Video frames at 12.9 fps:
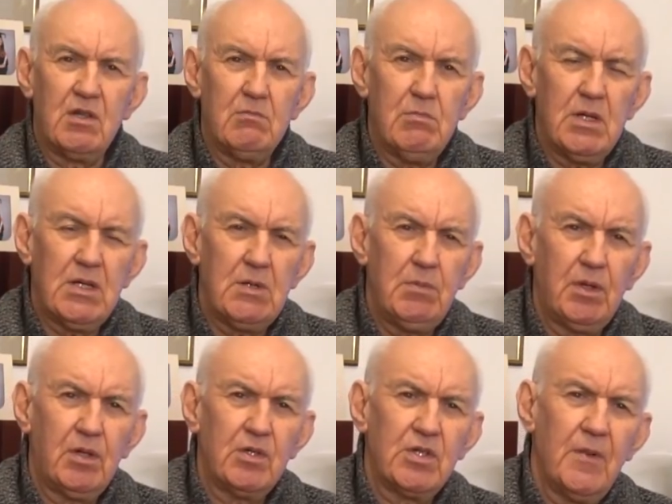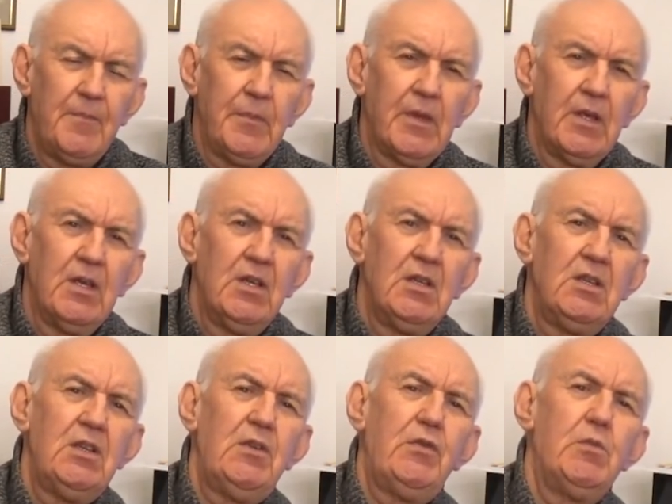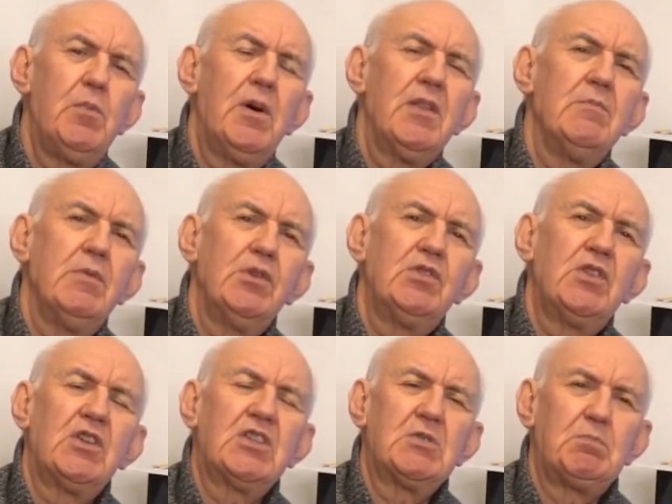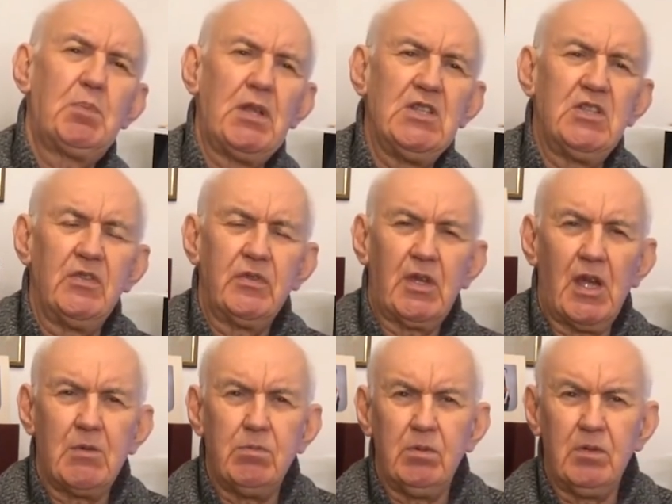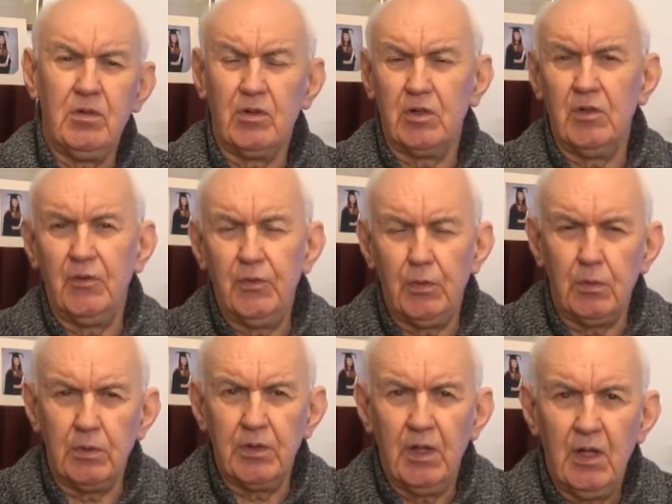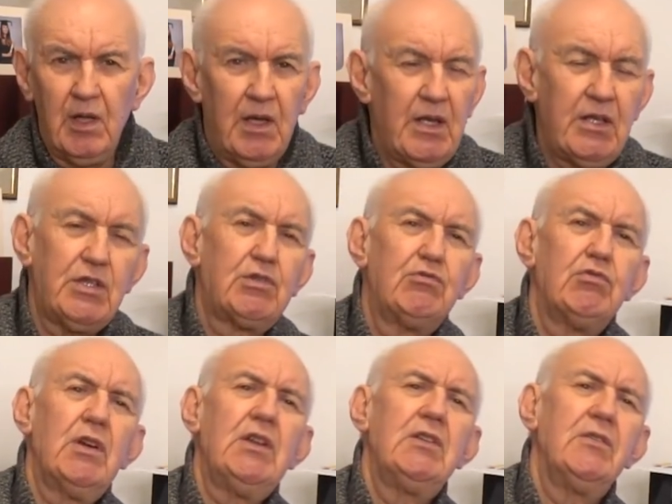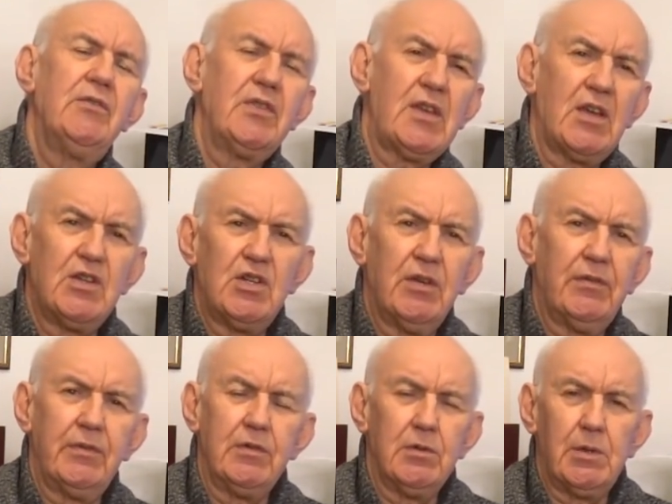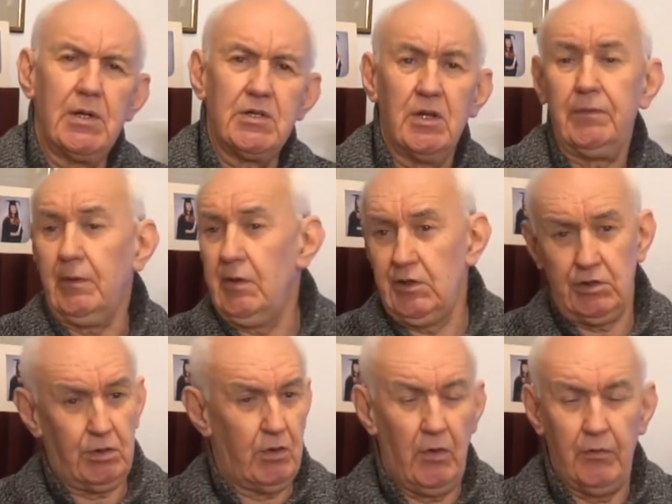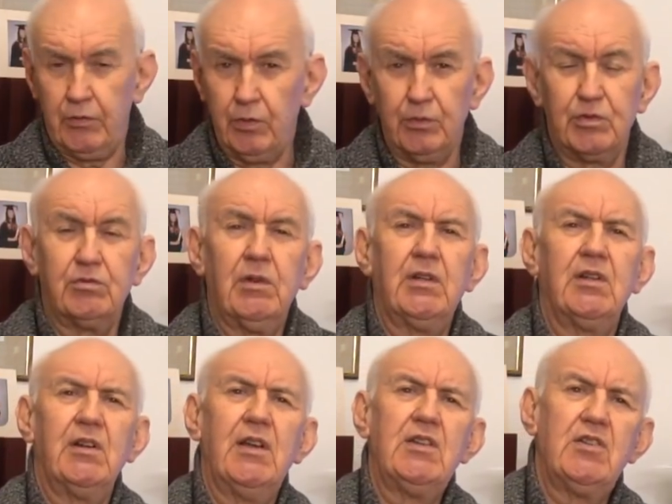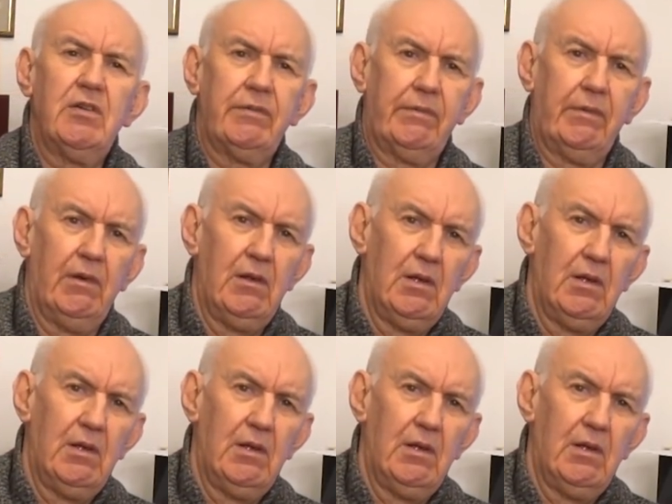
your money because if you buy the most expensive cable you can afford, it's great at VHF and UHF, and it's, of course, great at HF.